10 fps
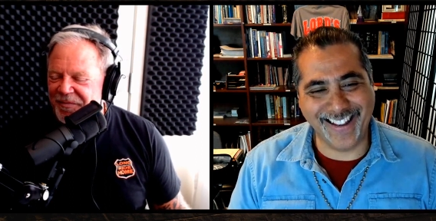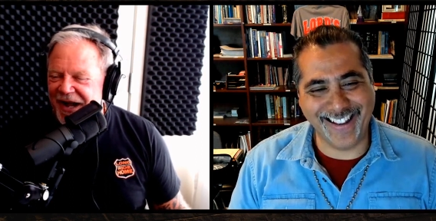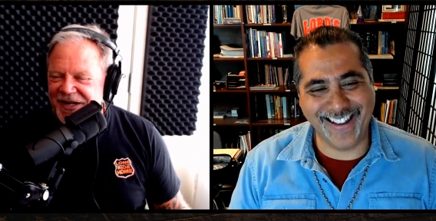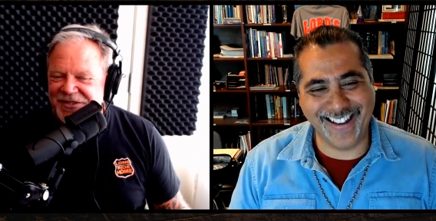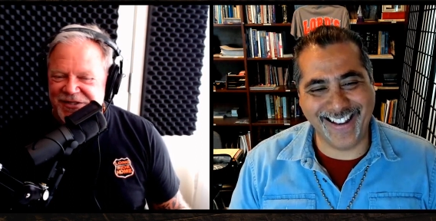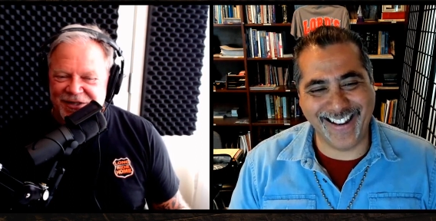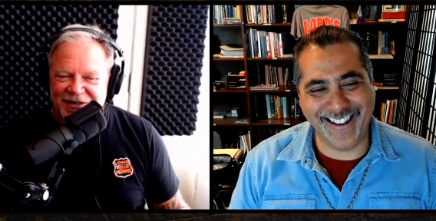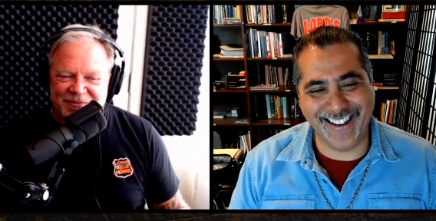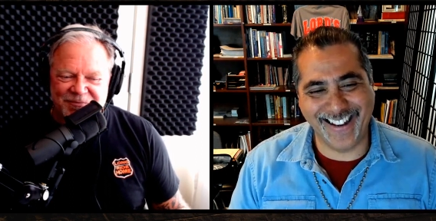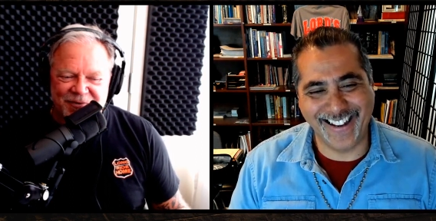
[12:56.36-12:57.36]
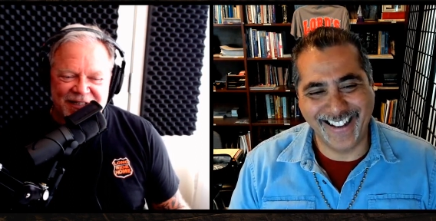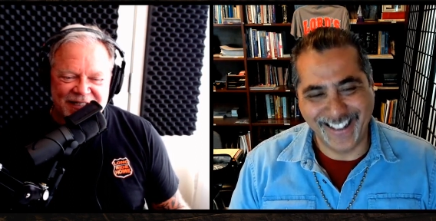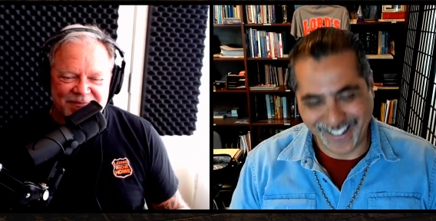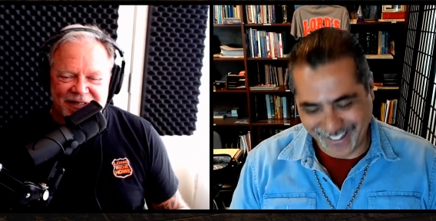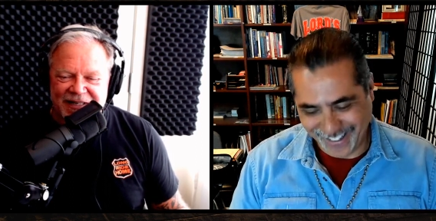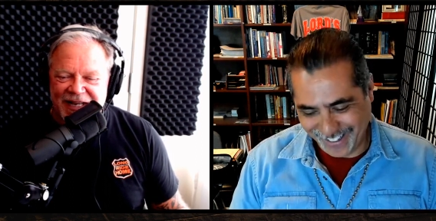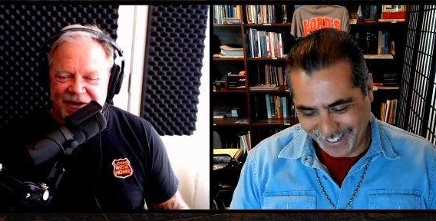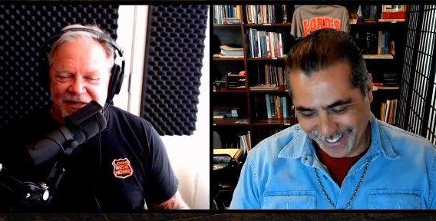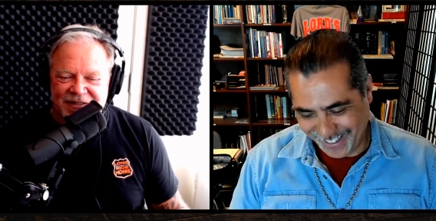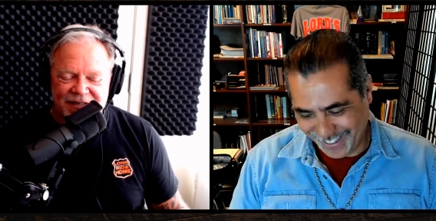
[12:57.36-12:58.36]
Speaker 1: boxer and policeman, and
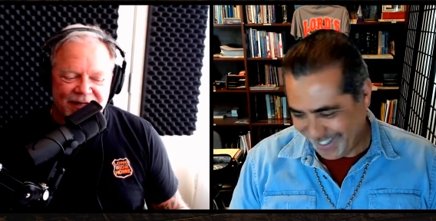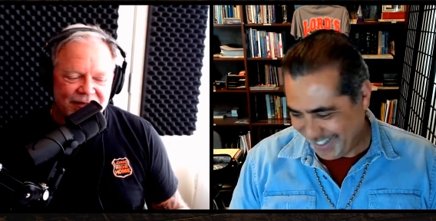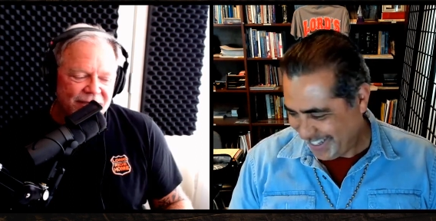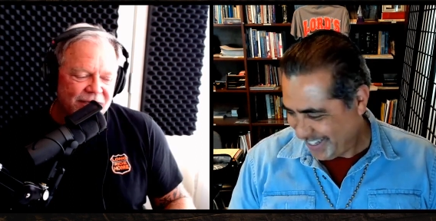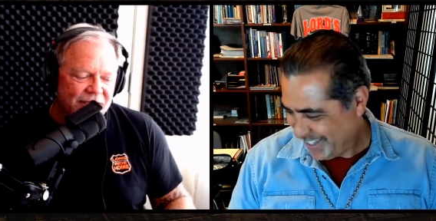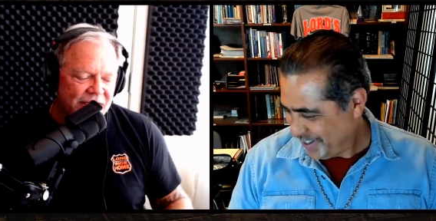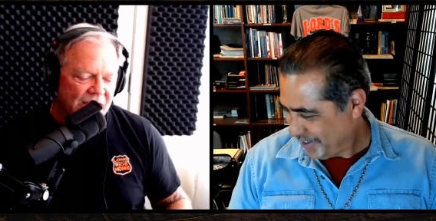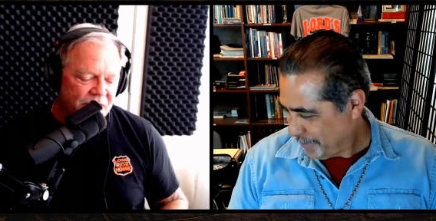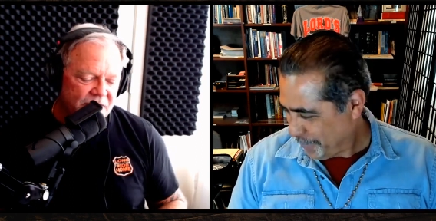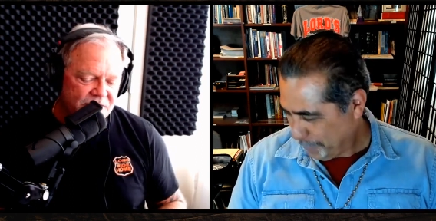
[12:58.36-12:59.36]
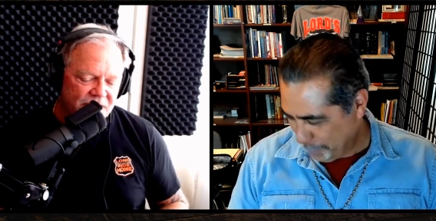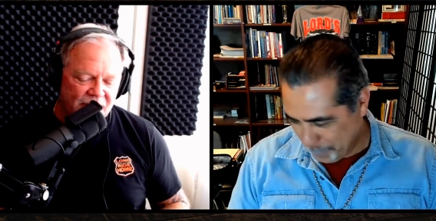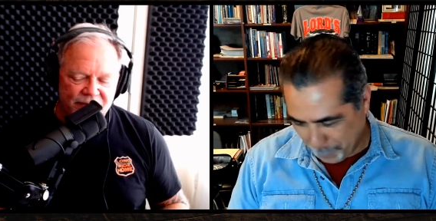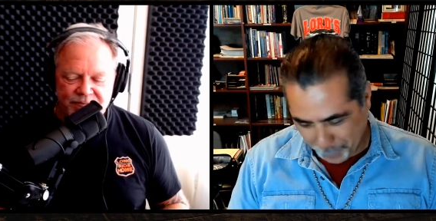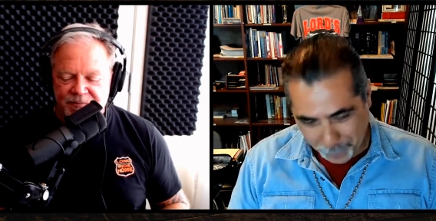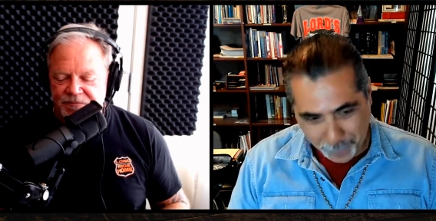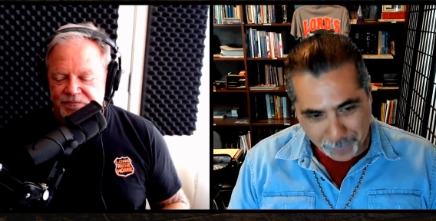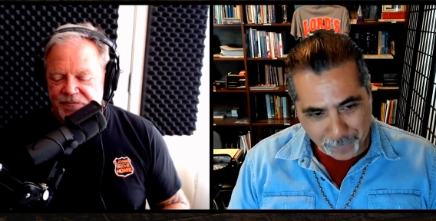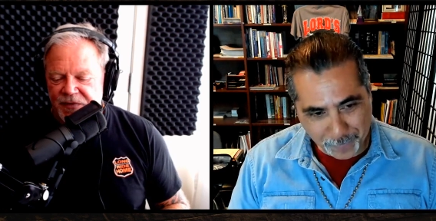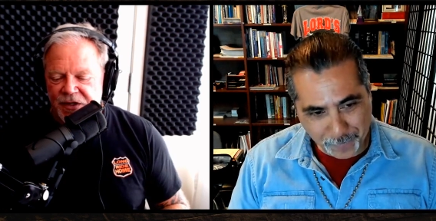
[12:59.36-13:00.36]
now he's uh, now he's uh,
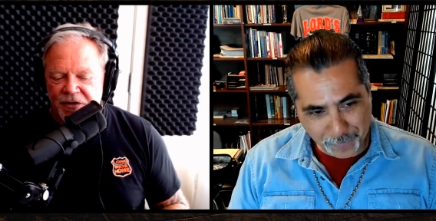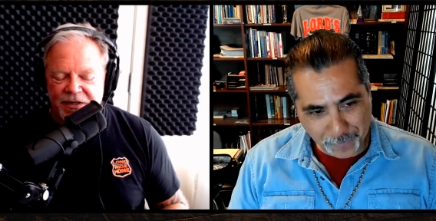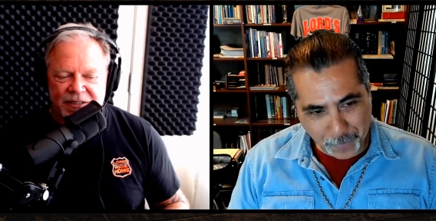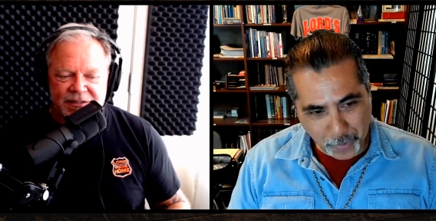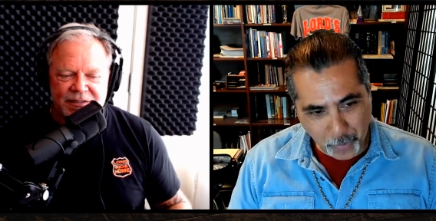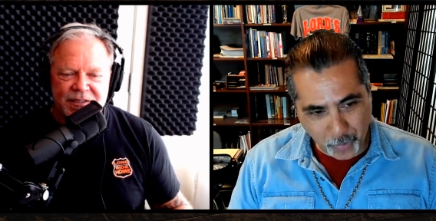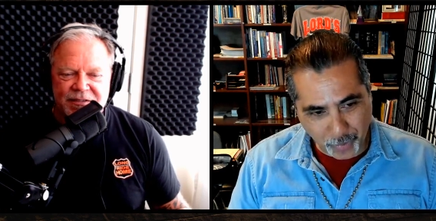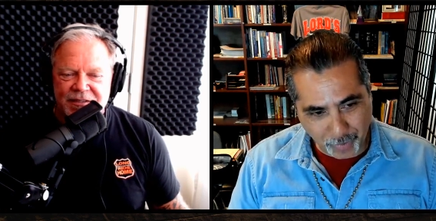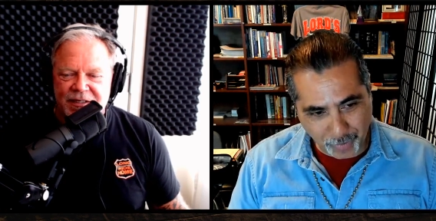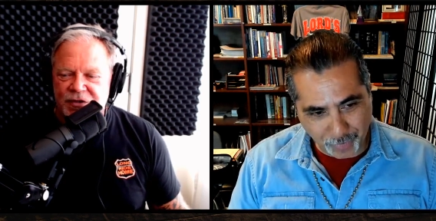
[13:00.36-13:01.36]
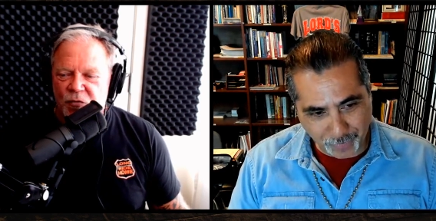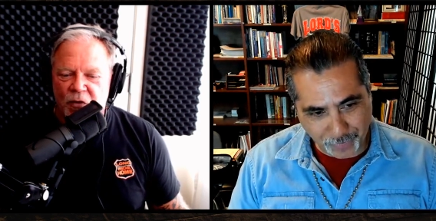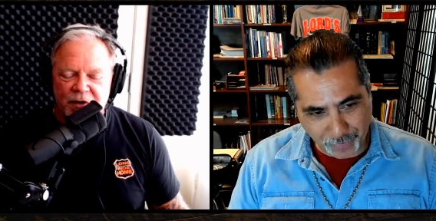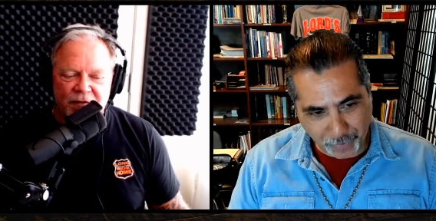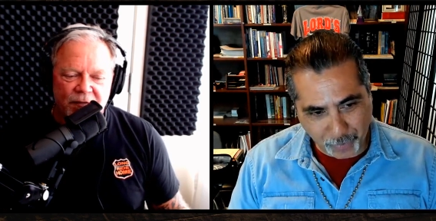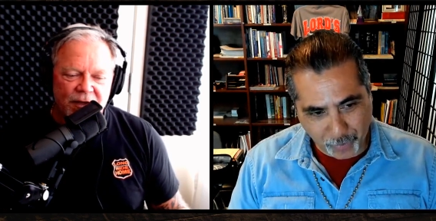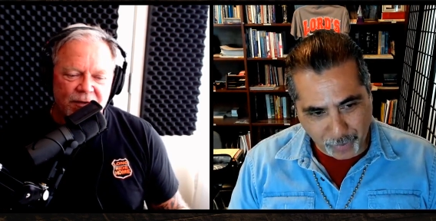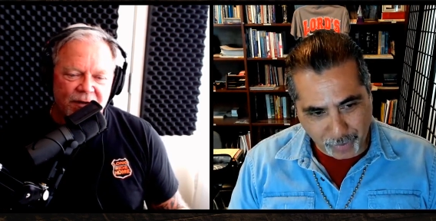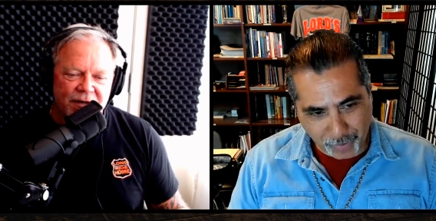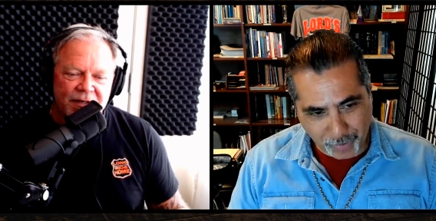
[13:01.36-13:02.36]
you know he's he's he's a warrior for the
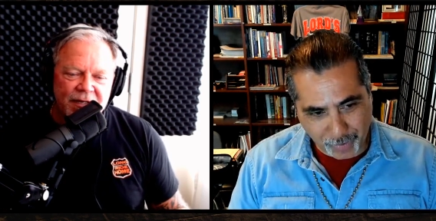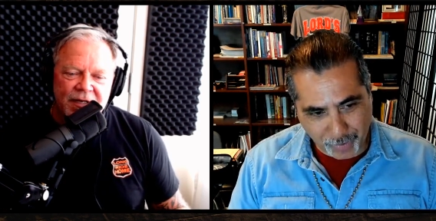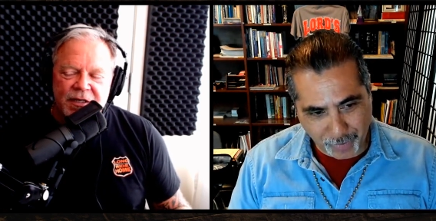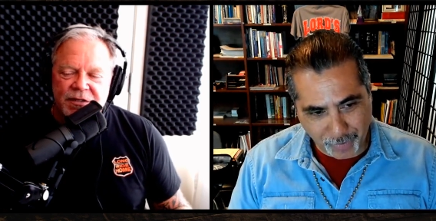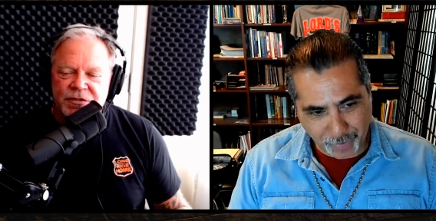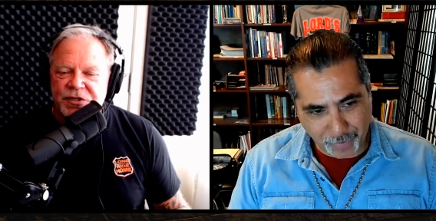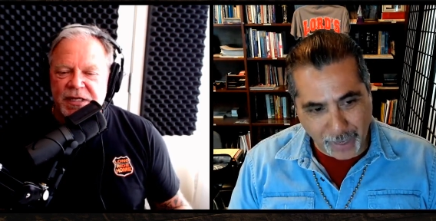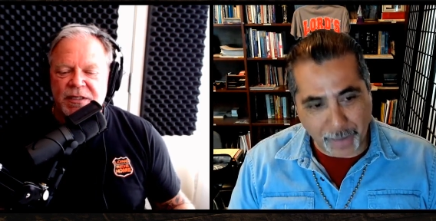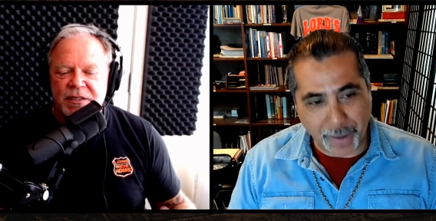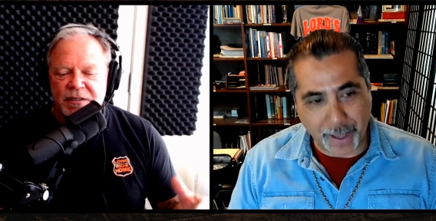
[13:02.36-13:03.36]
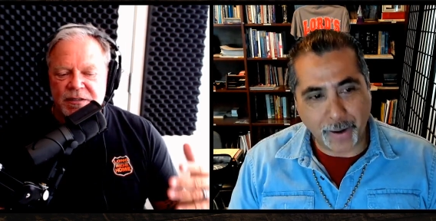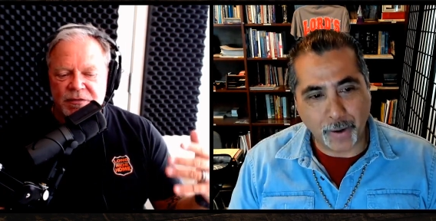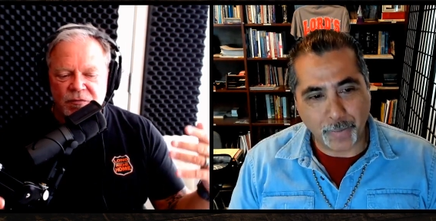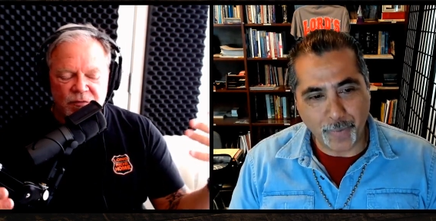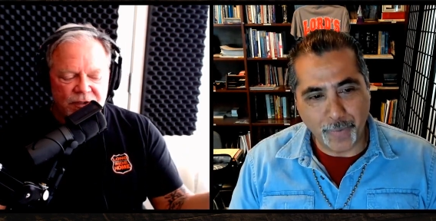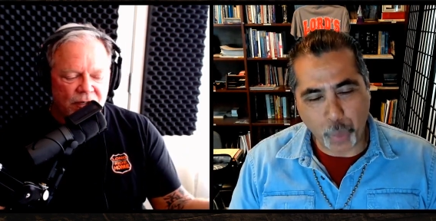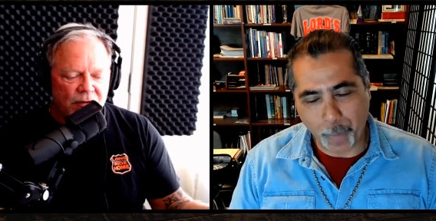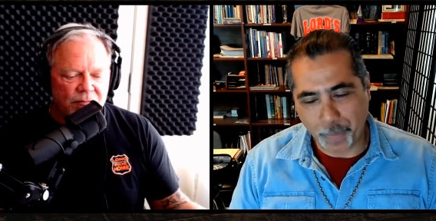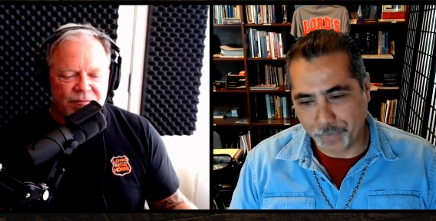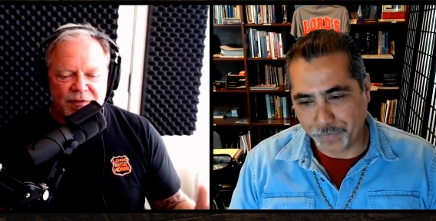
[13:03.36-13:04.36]
Lord. So Jesse, Amen. you know